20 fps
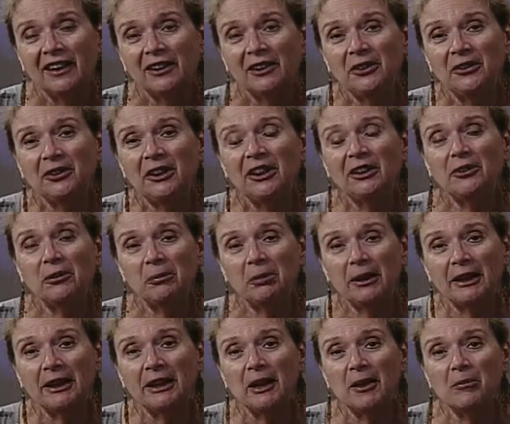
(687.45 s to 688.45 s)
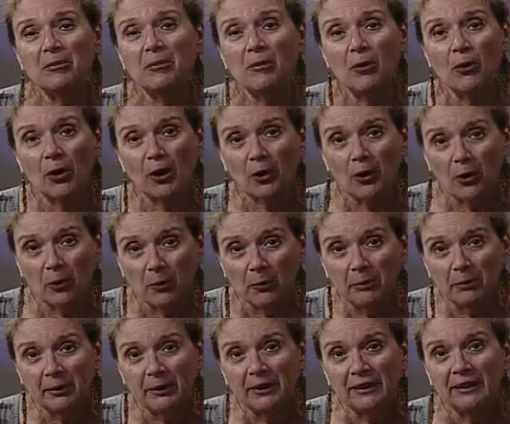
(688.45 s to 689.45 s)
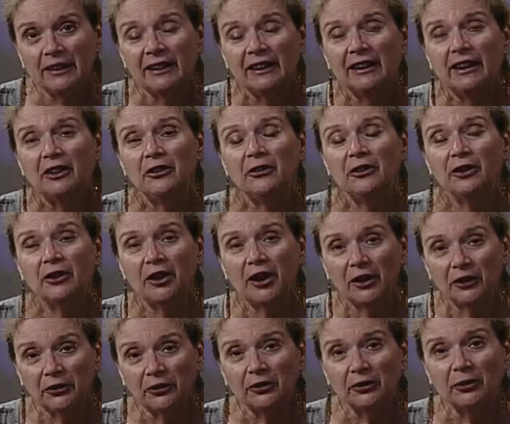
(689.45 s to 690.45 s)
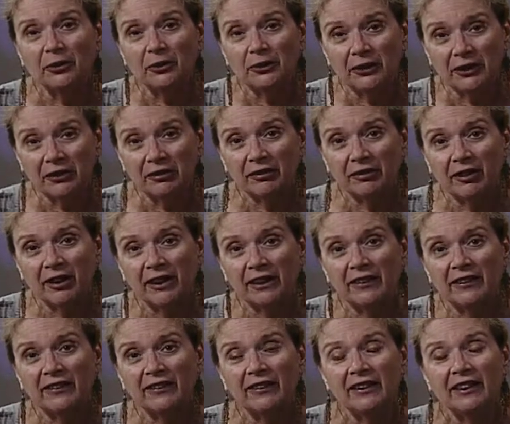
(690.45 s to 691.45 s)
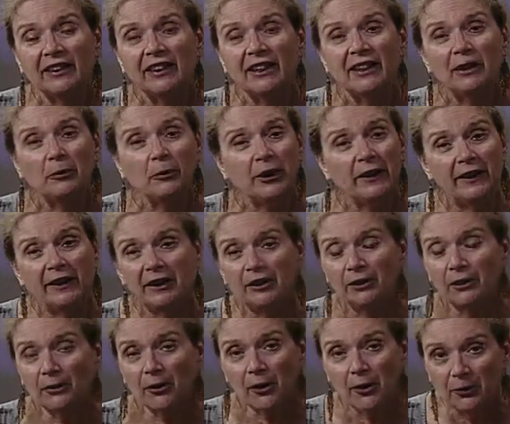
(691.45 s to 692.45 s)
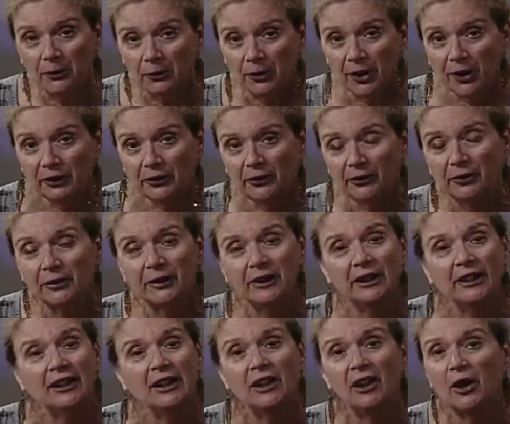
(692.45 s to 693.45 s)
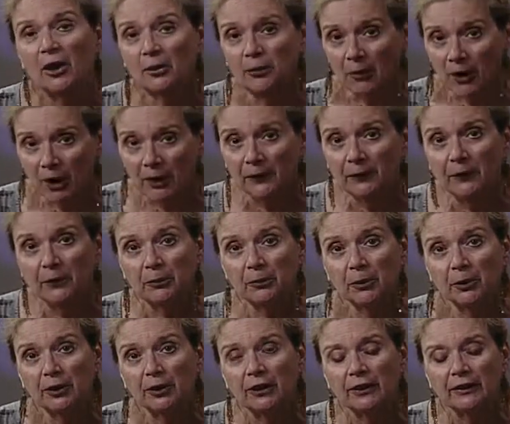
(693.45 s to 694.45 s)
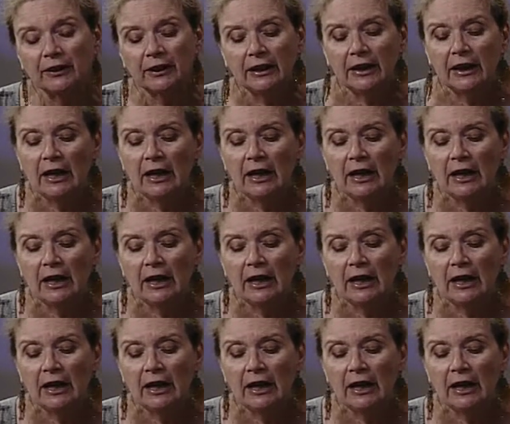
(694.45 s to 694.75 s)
You need to become more open to cultural difference within your own country, around the world.